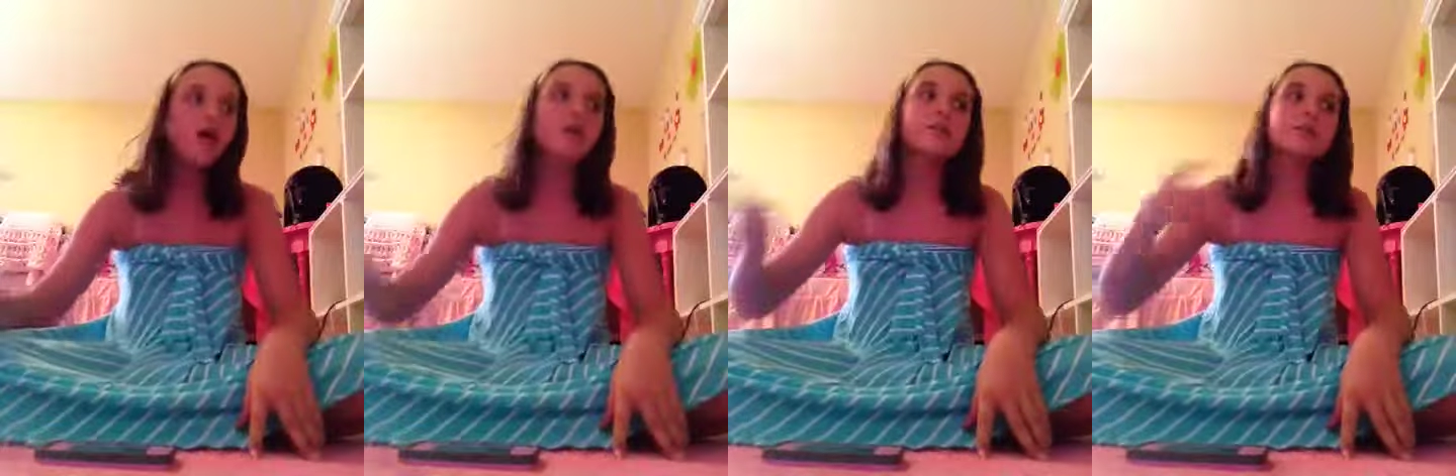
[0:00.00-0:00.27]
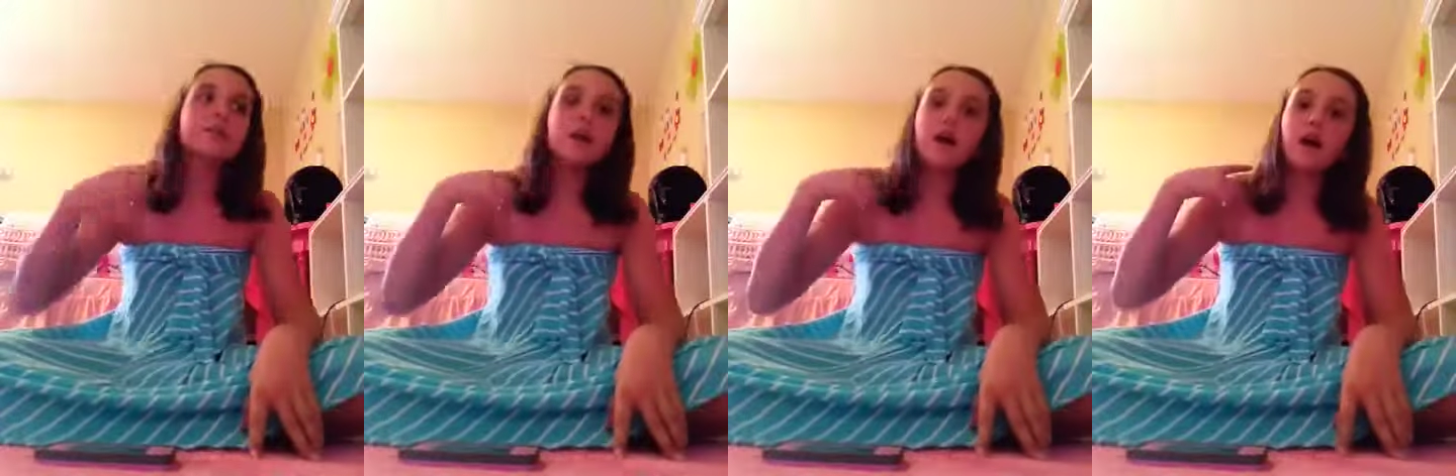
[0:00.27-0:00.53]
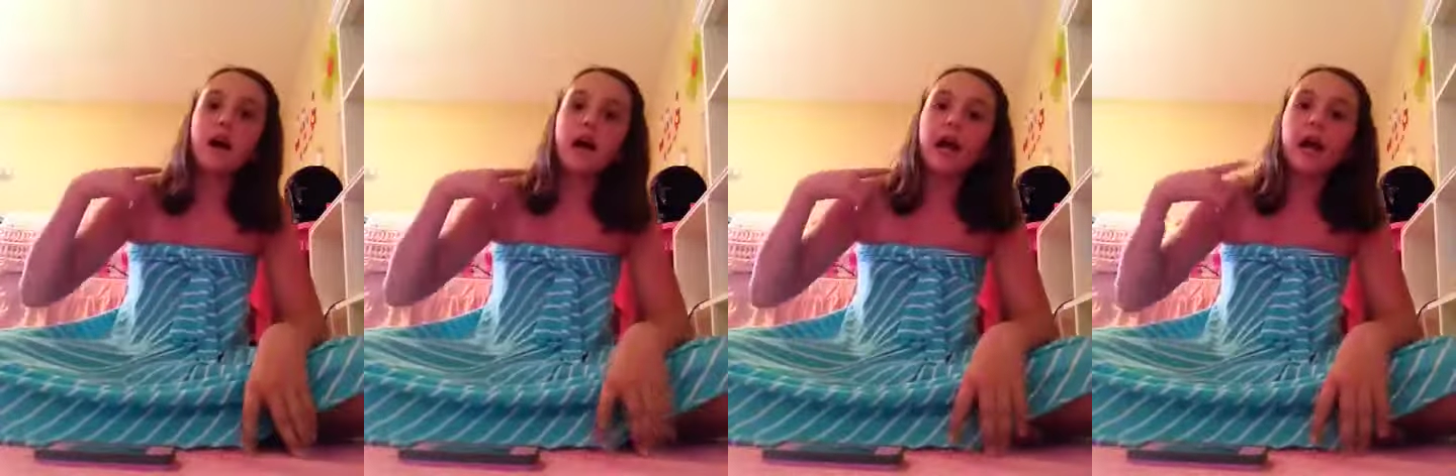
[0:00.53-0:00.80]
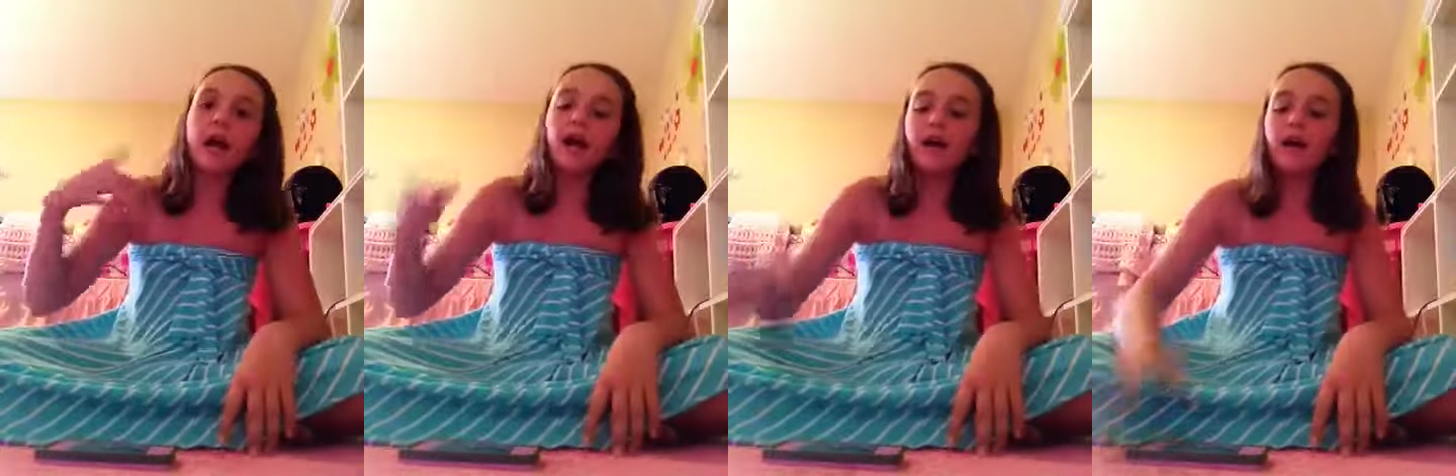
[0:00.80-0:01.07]

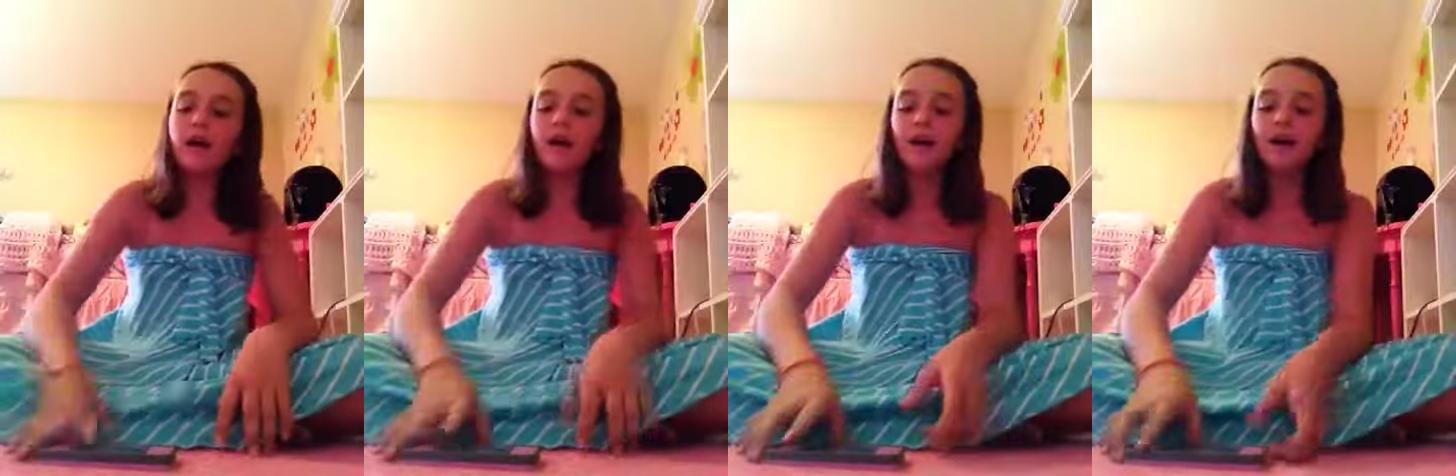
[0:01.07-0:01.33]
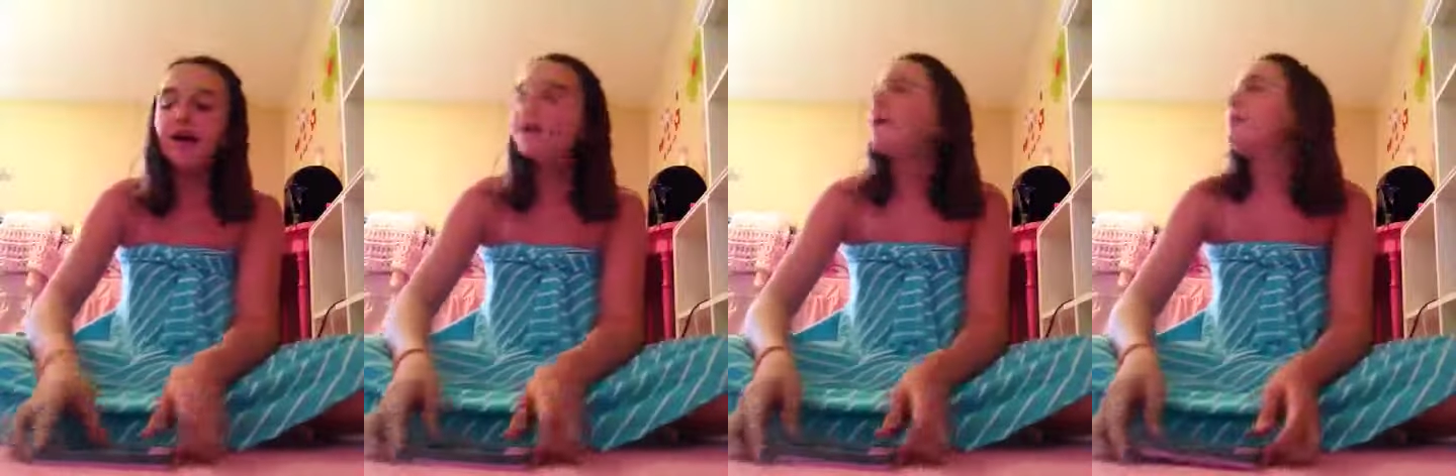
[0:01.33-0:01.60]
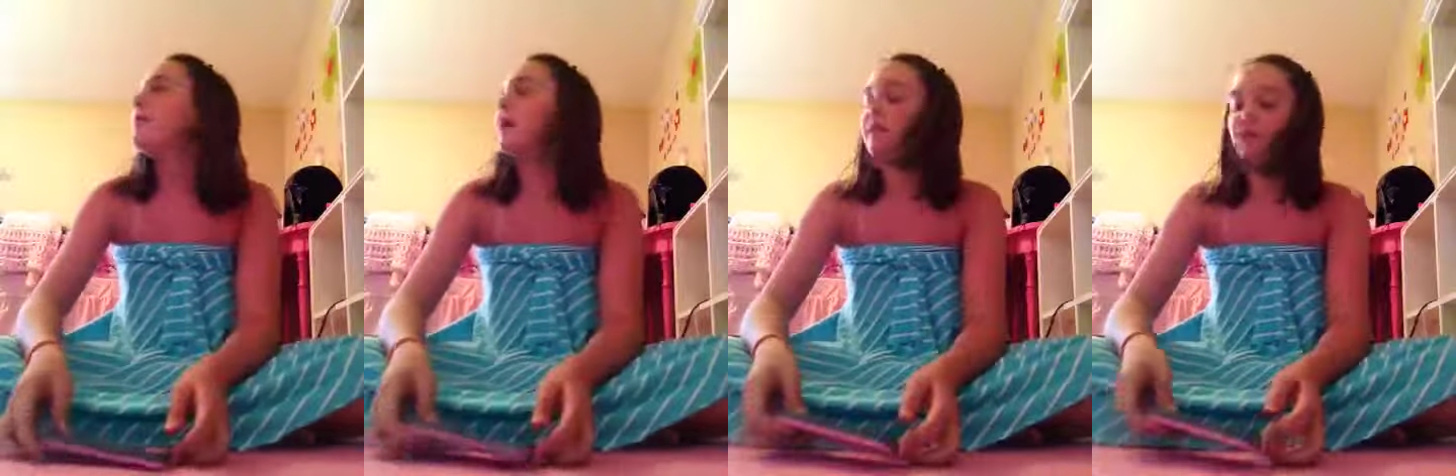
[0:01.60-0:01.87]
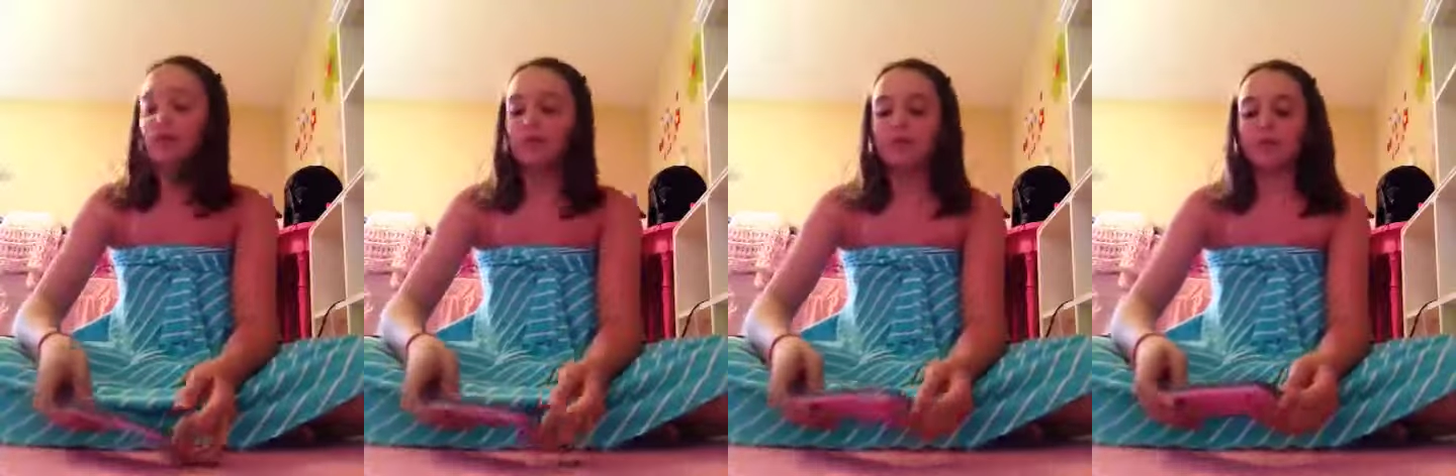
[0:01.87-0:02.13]
Sorry, my
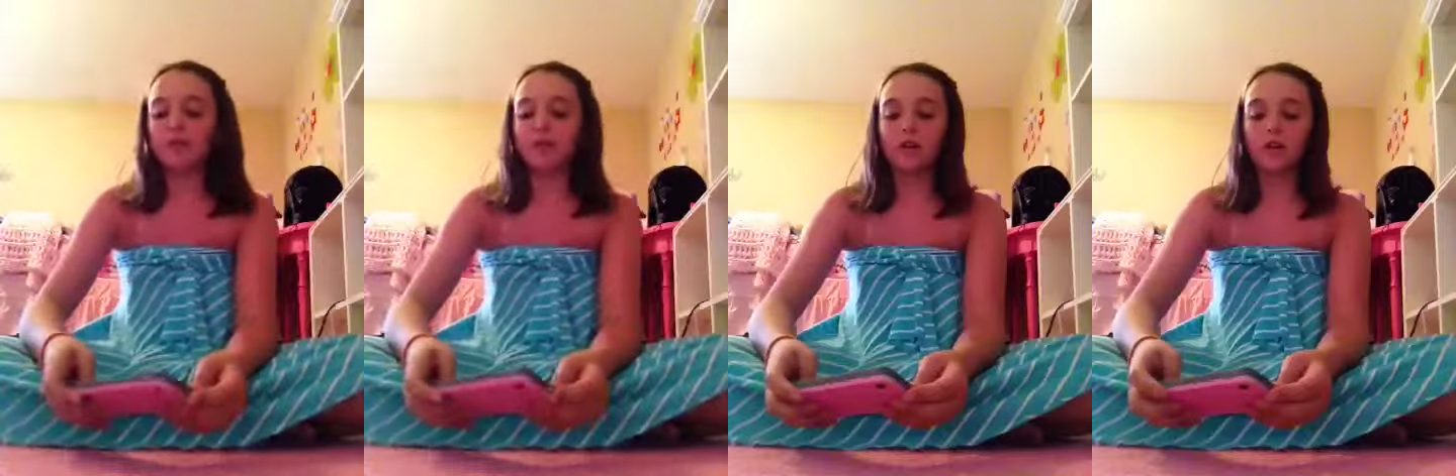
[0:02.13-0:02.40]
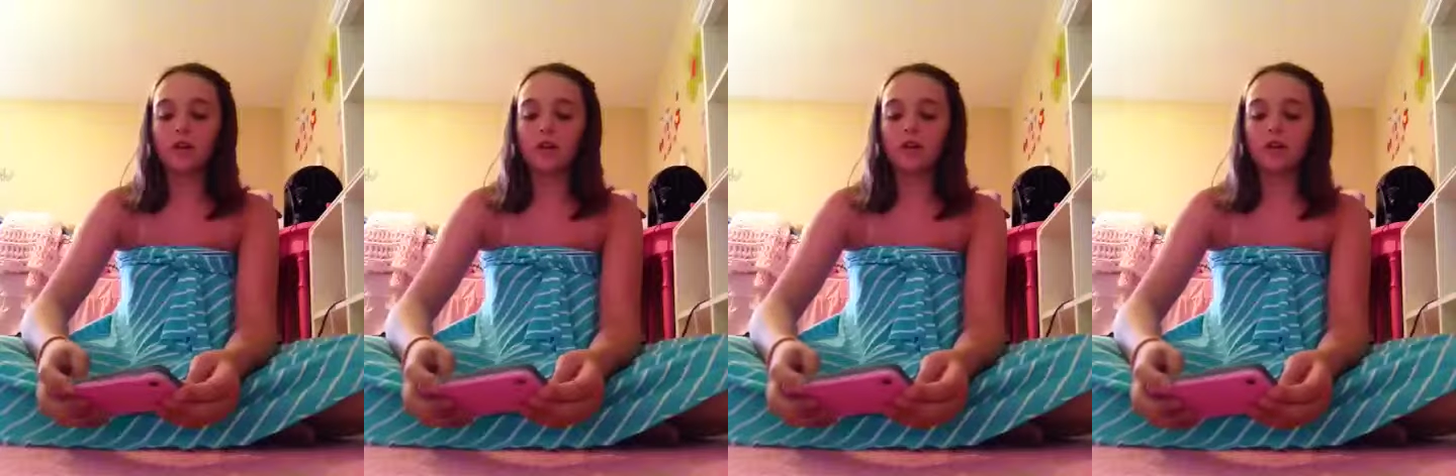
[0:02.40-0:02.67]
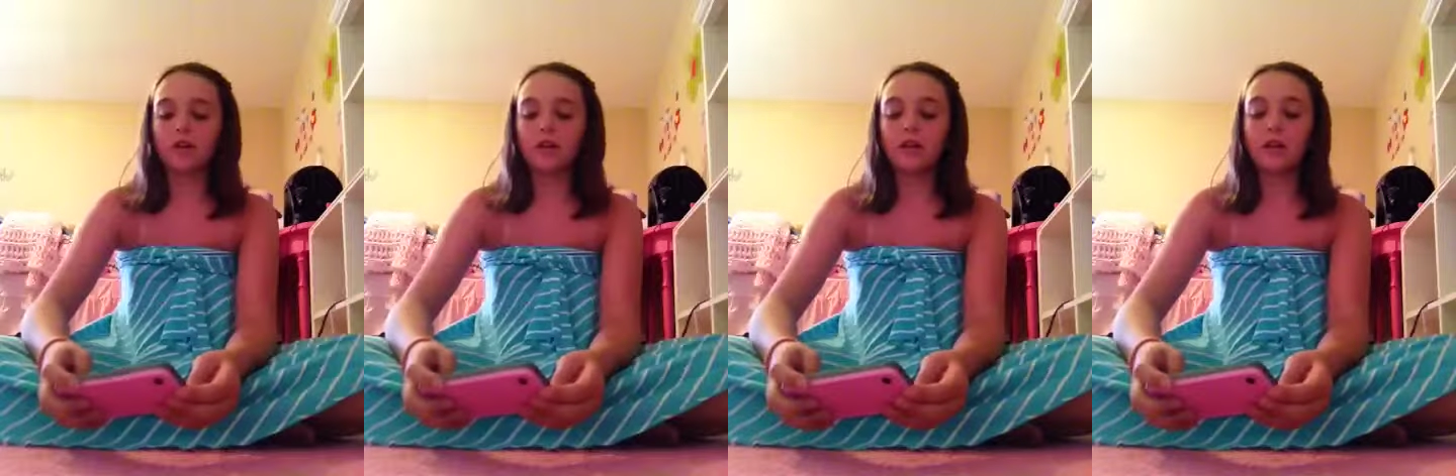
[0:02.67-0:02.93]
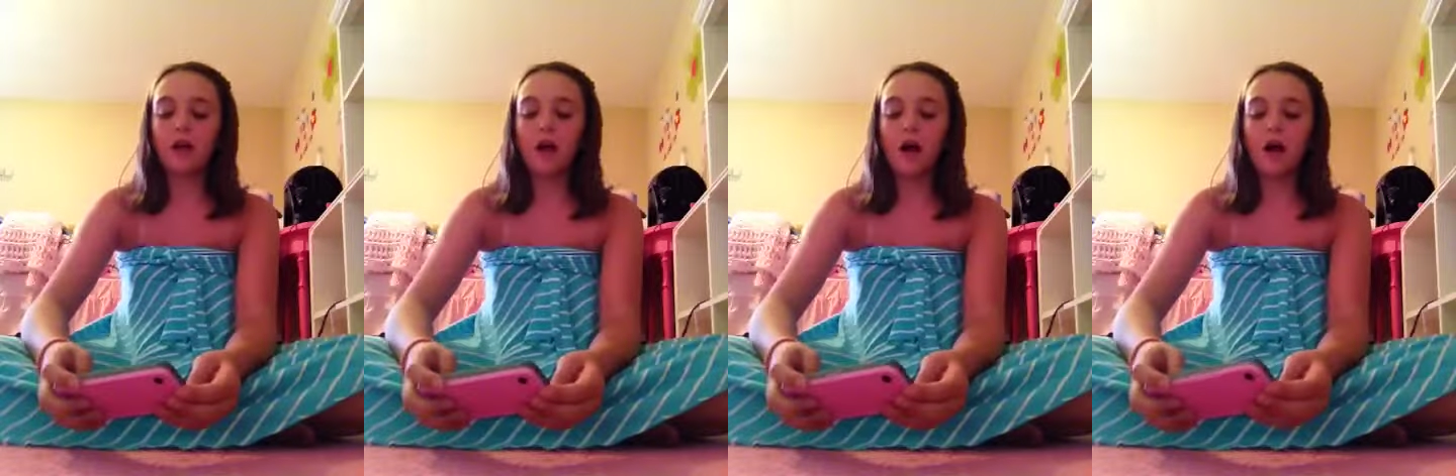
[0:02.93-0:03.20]
throat just started
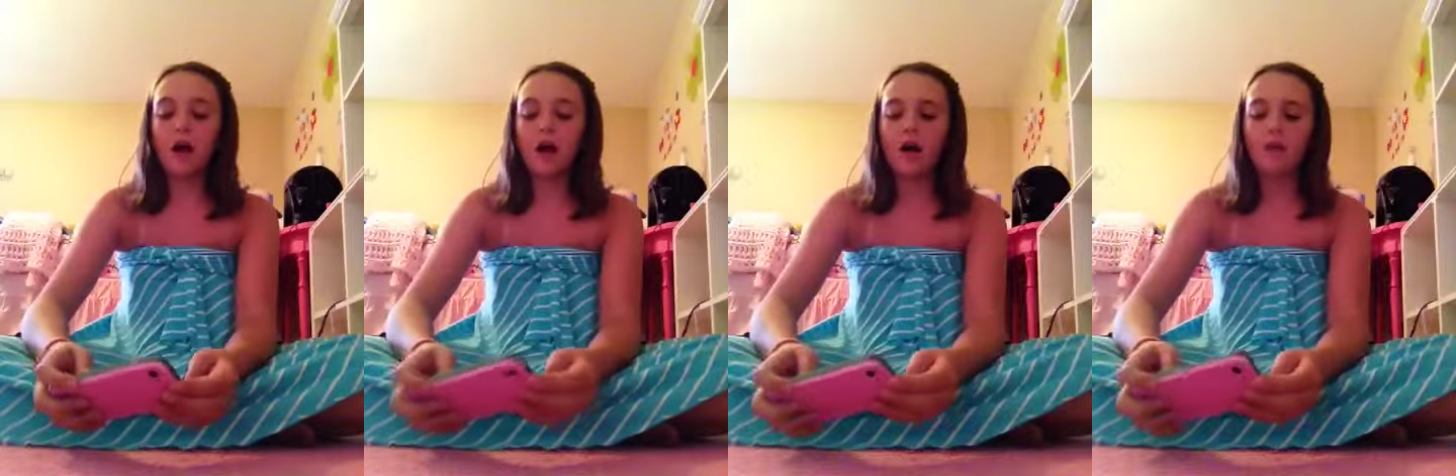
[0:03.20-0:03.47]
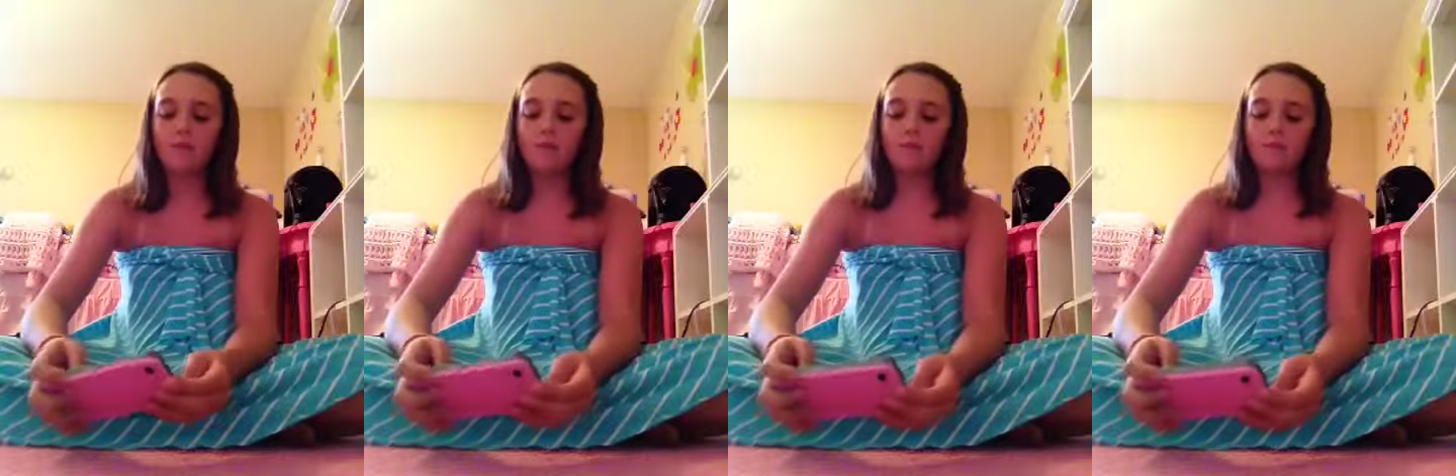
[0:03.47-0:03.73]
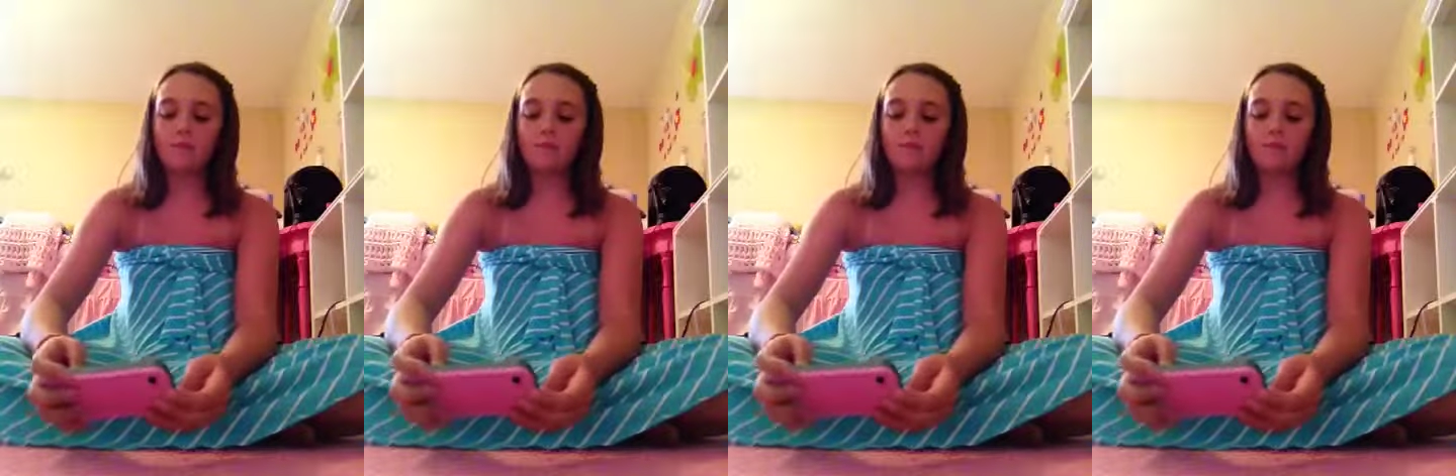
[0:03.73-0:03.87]
tickling. So I'm